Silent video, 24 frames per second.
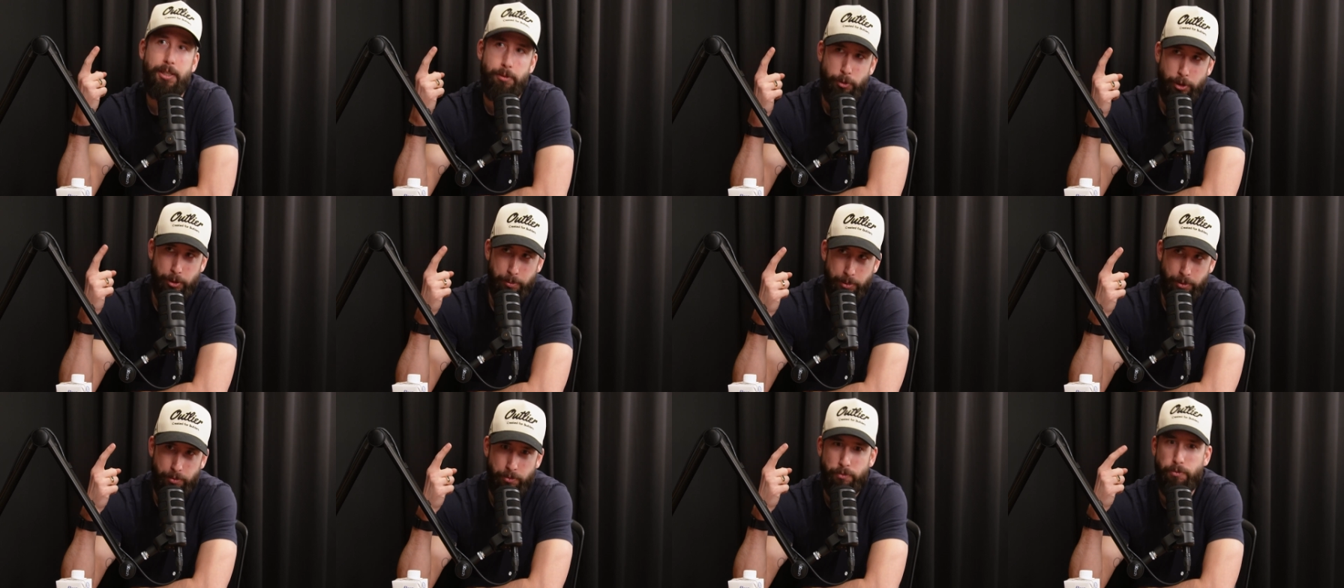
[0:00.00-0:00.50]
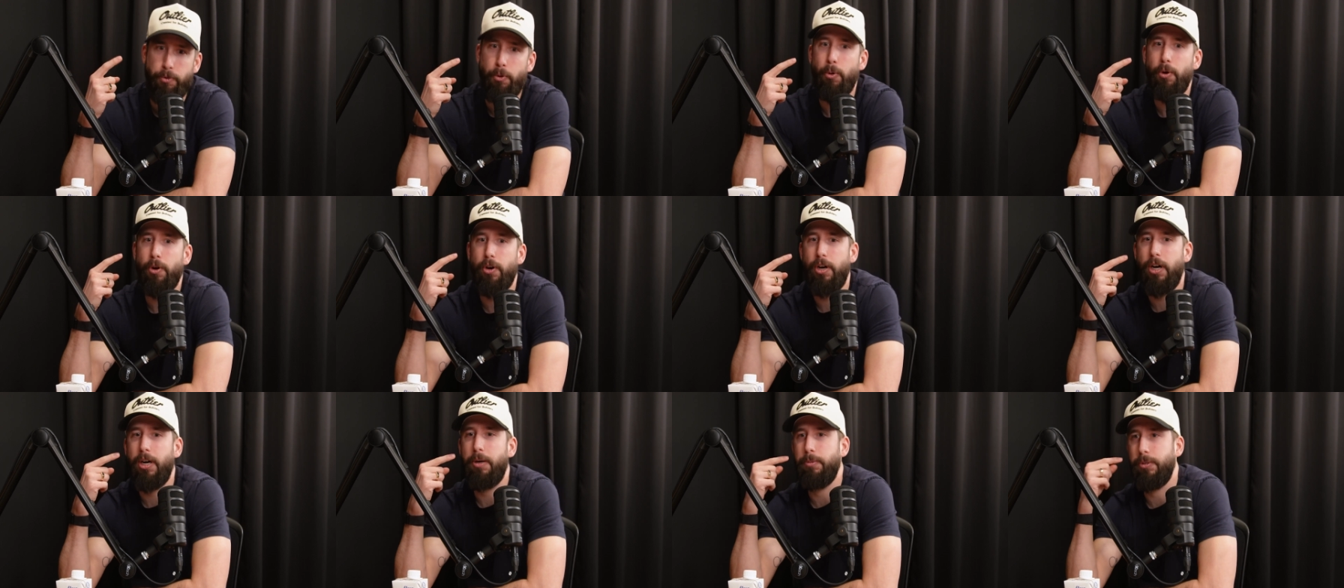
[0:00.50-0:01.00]
where
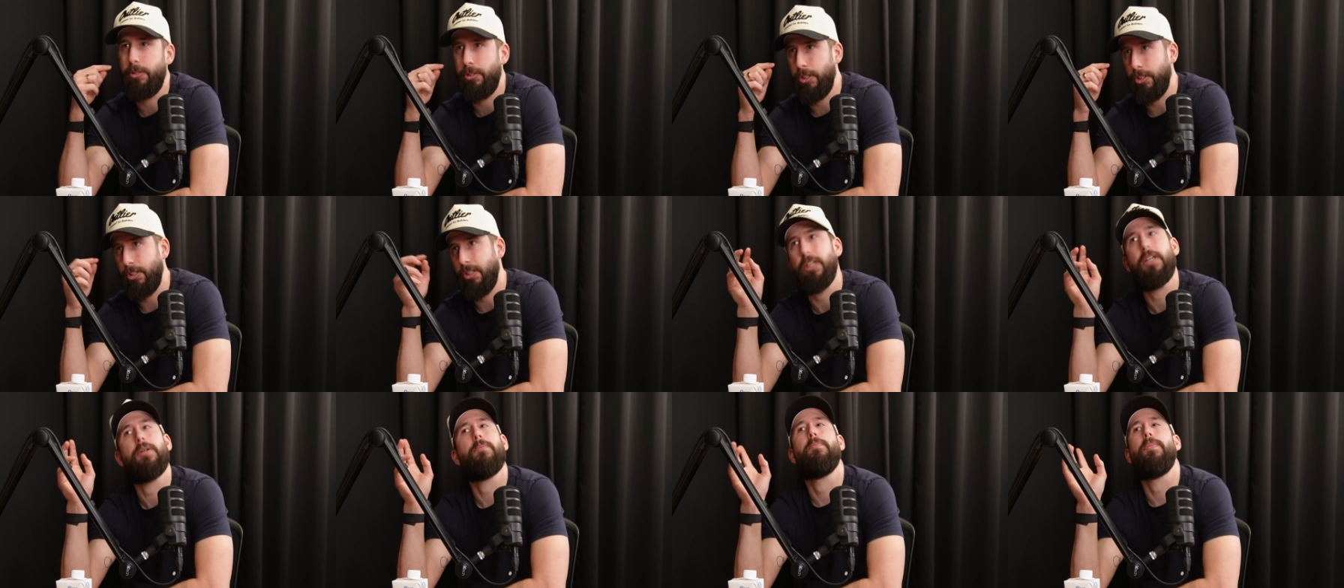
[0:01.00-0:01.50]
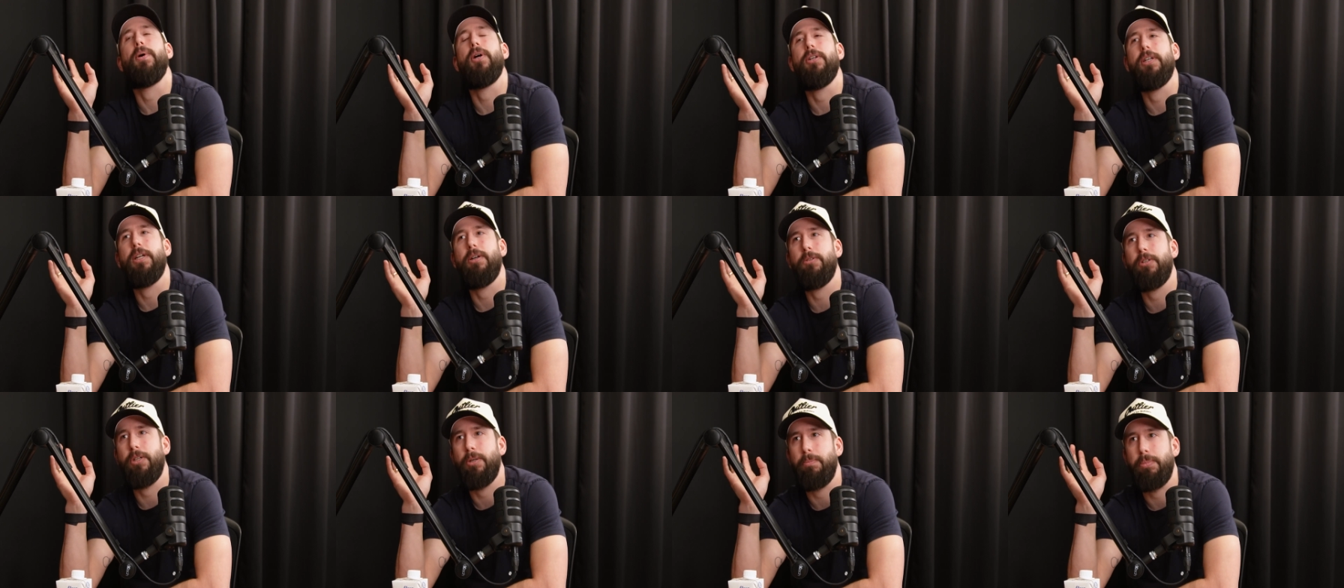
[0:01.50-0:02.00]
before I would just like burn
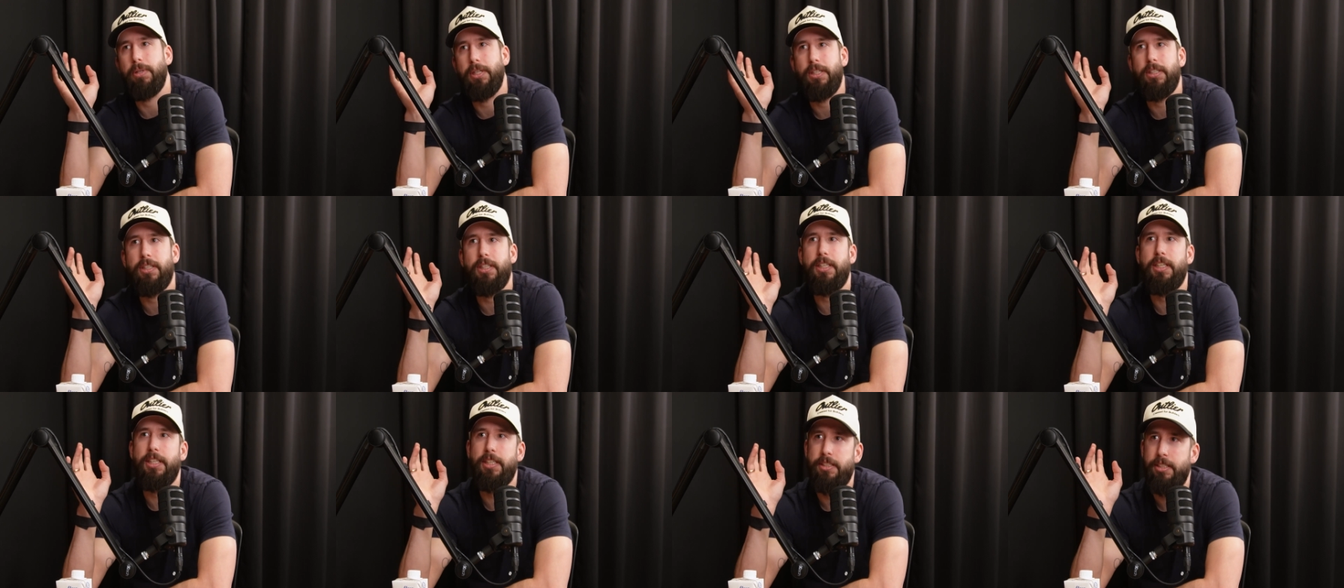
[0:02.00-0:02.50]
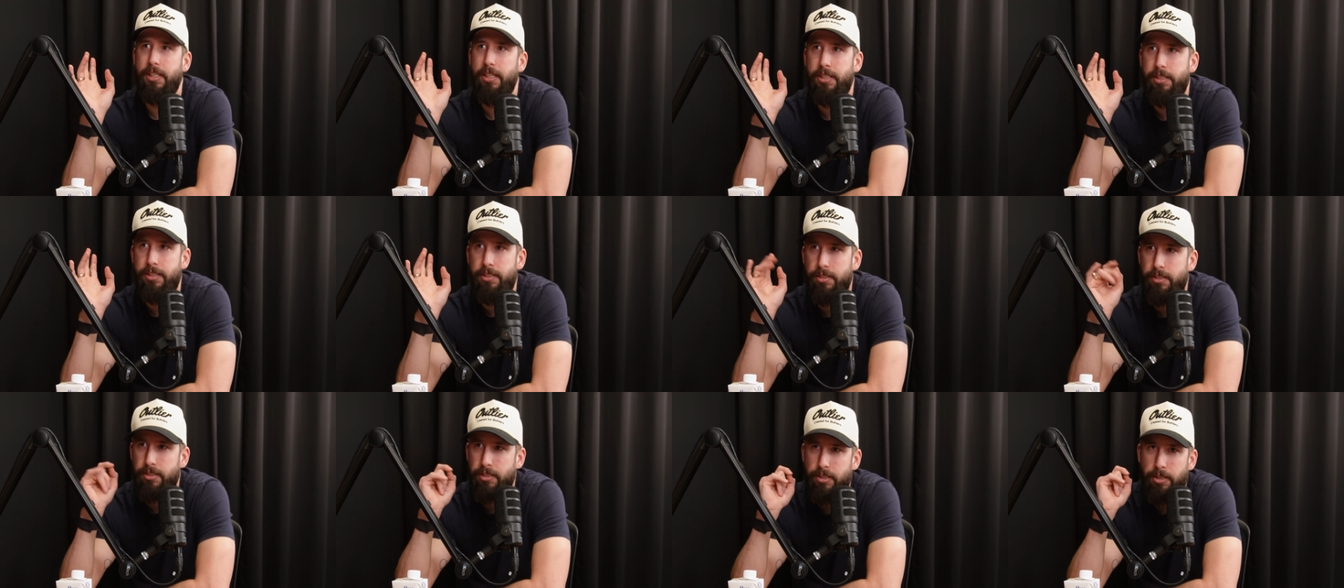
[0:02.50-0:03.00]
out completely and
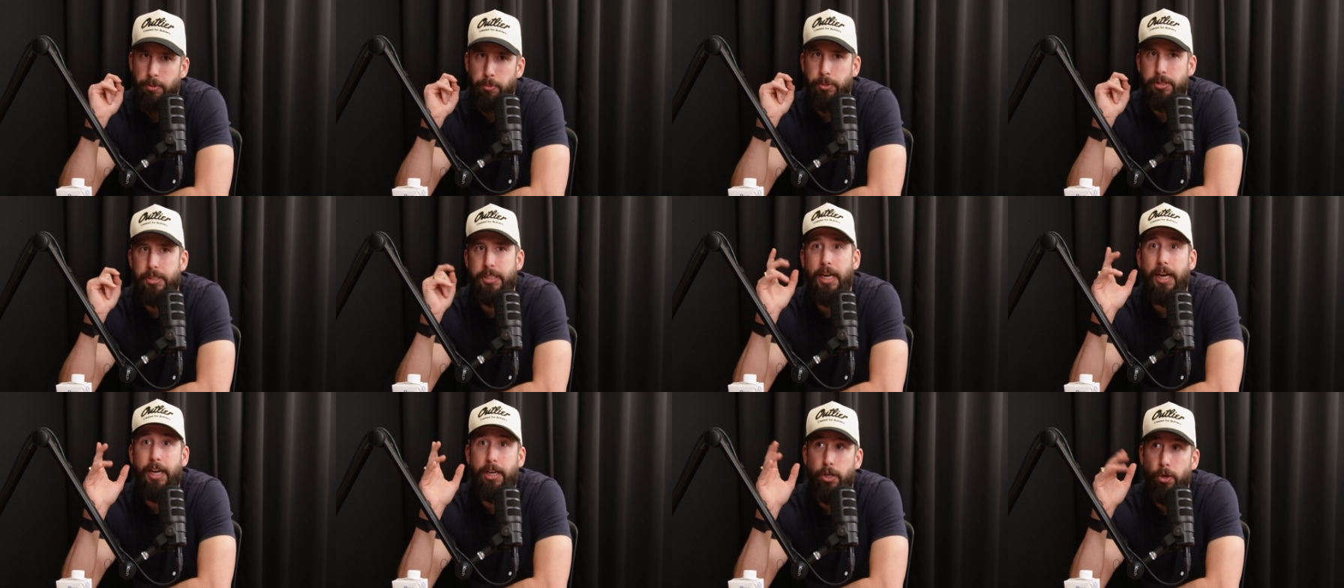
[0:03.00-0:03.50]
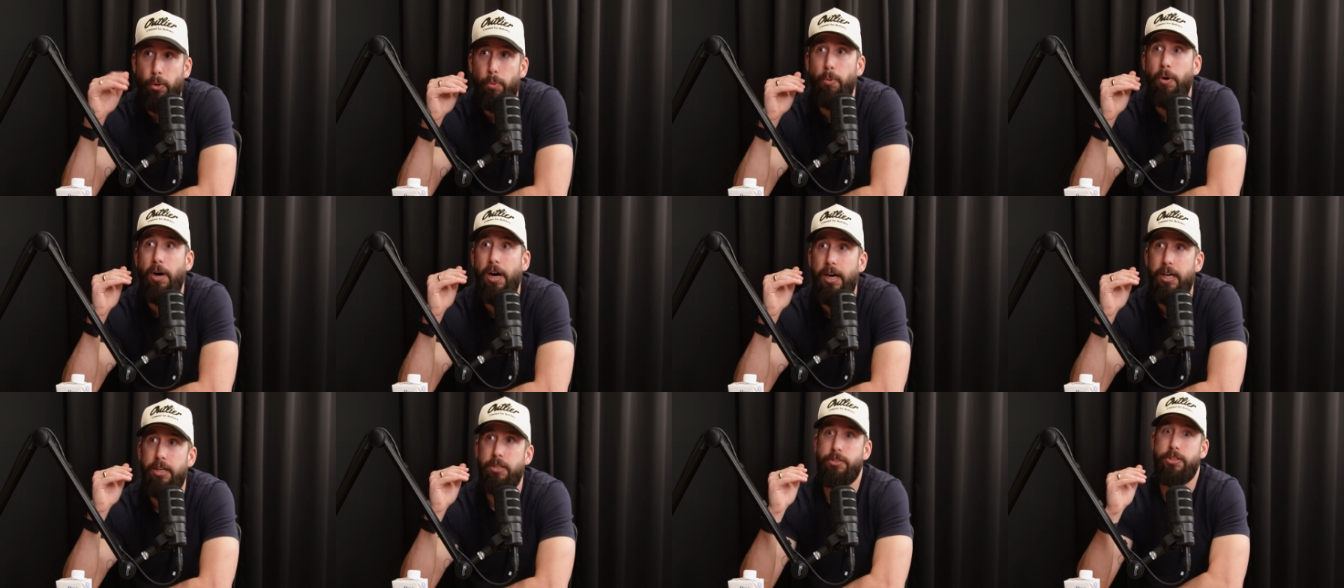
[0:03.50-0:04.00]
then it would take a
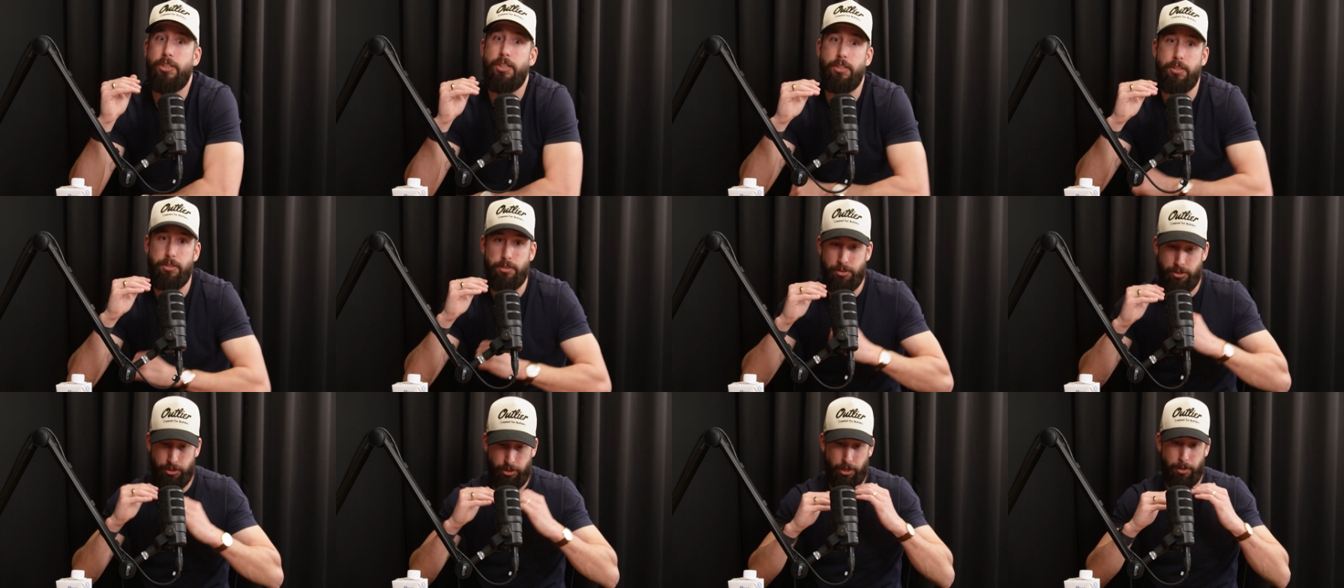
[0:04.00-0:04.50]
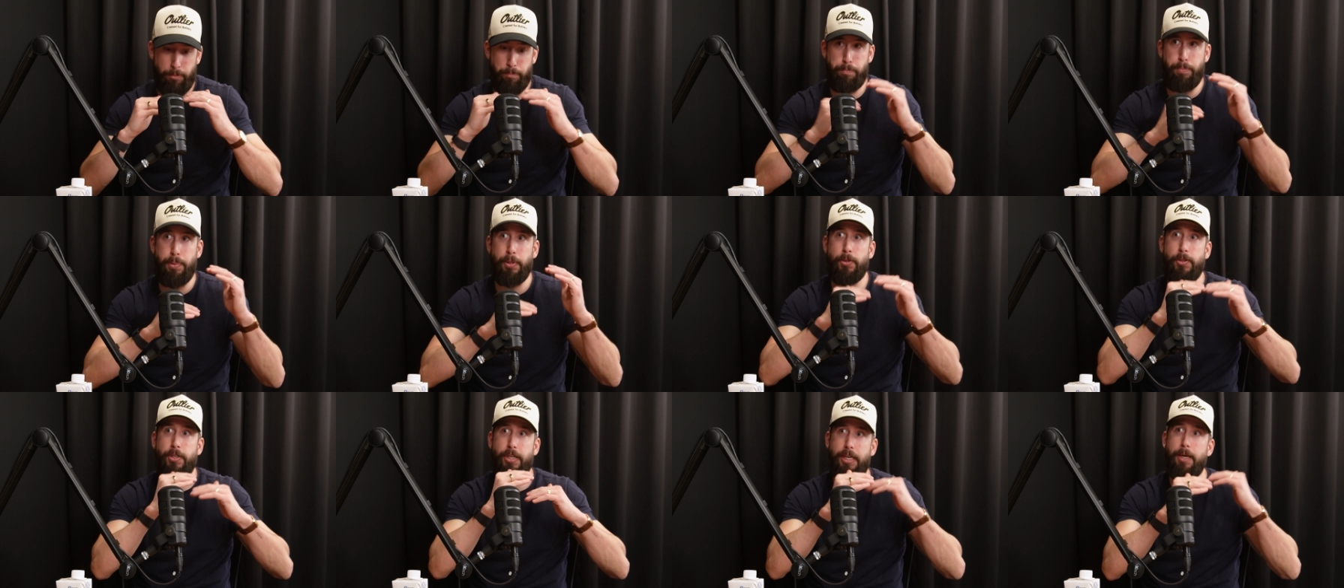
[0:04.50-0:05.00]
while to start
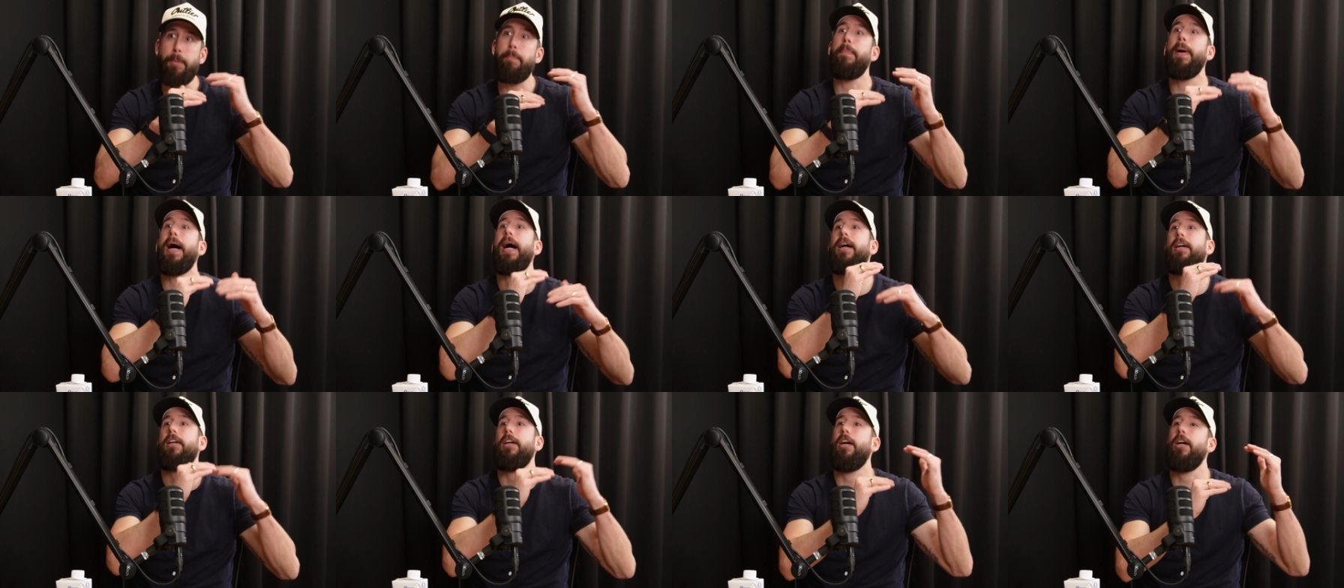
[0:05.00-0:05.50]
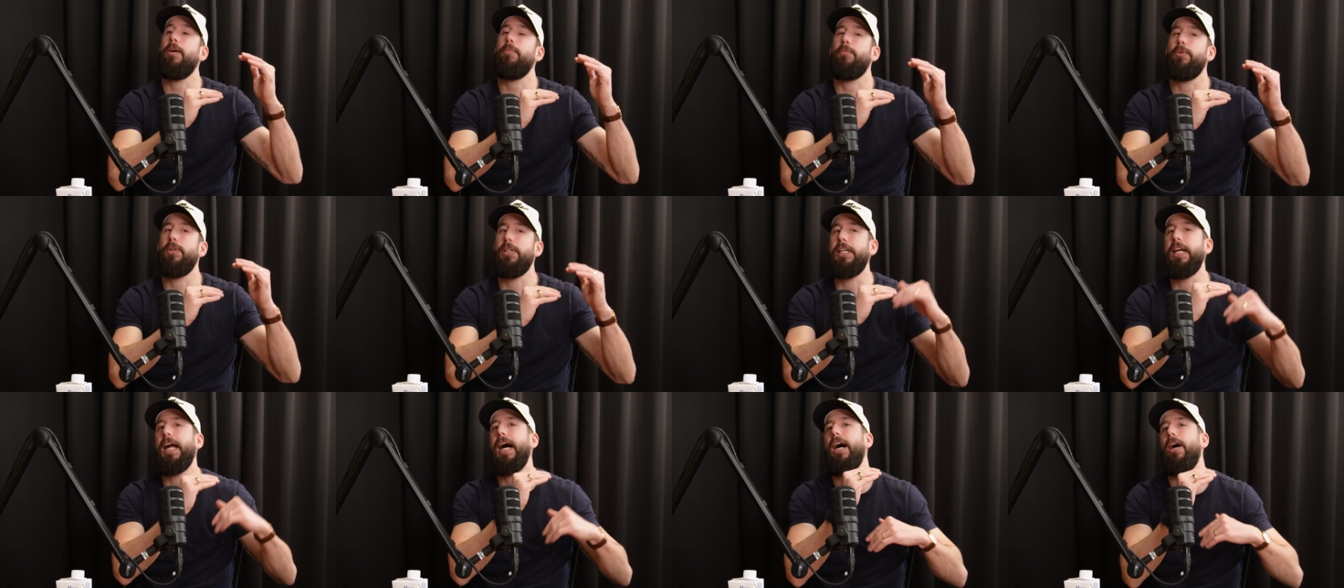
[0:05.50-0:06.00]
building it back up,
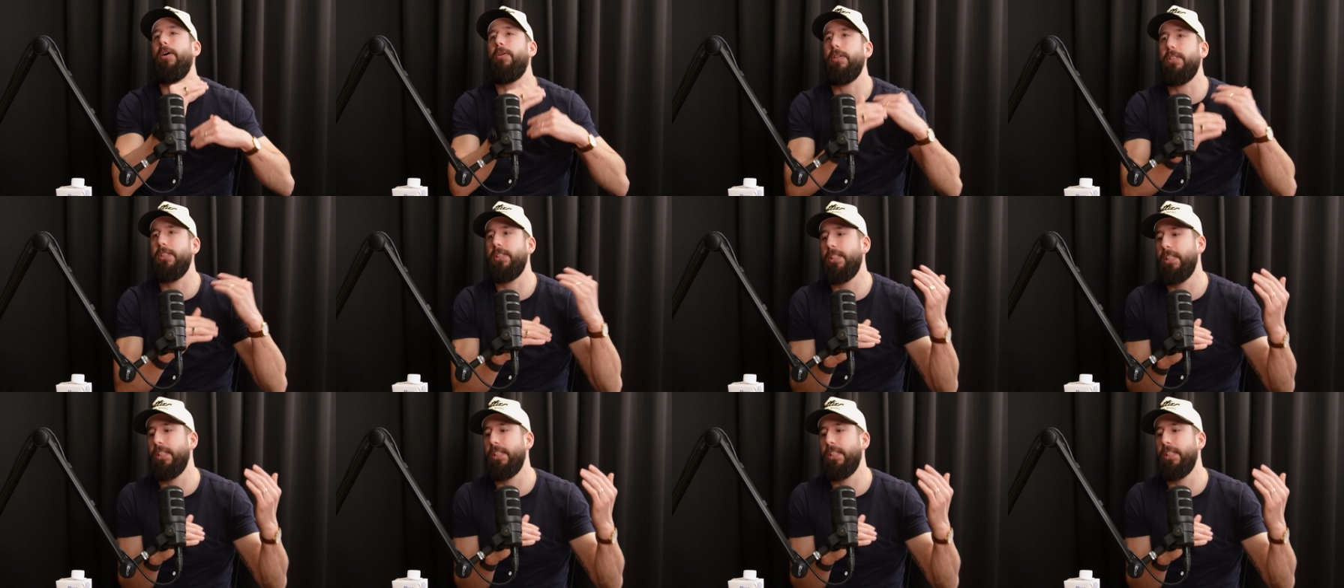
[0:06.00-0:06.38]
where now